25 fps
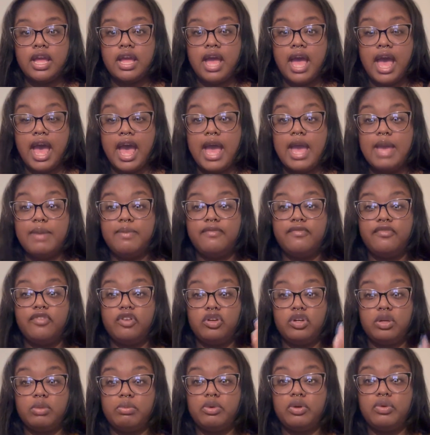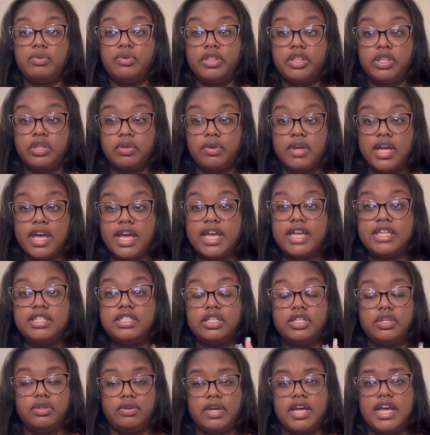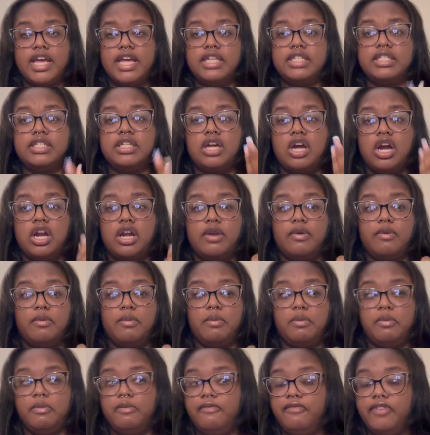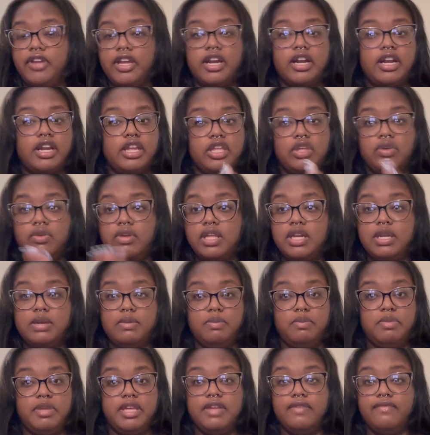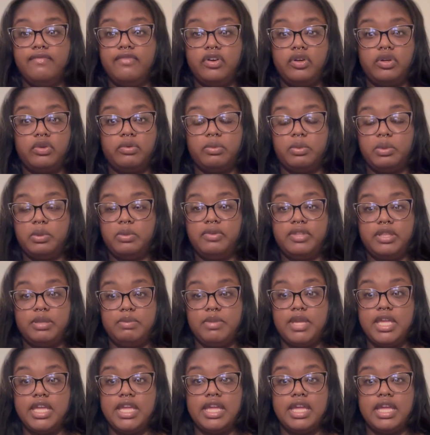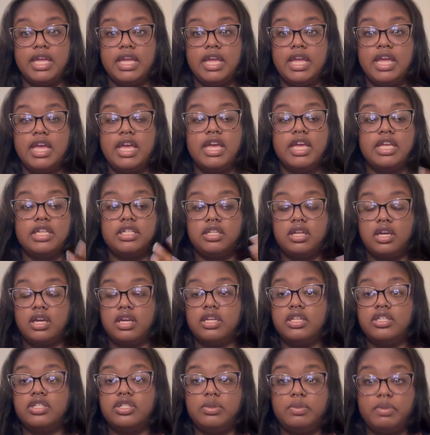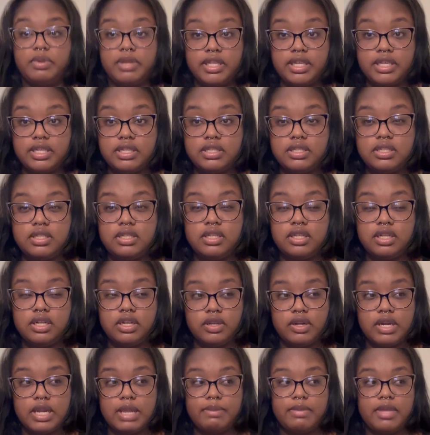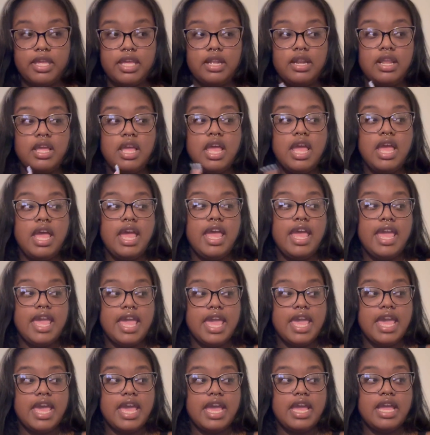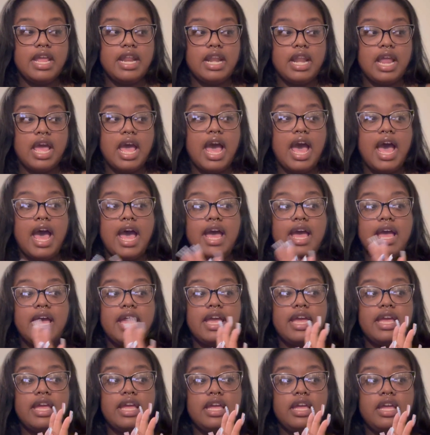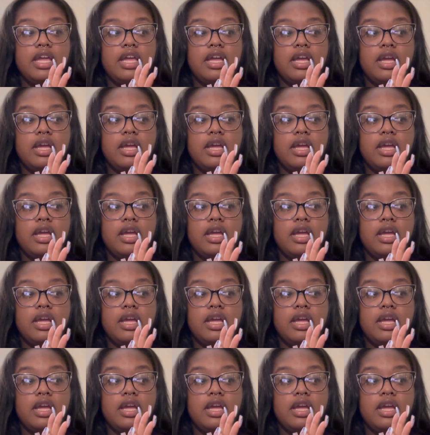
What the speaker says: I'm vulnerable with you guys and you guys are you could be vulnerable with me as long as you please. You know what I mean? And I,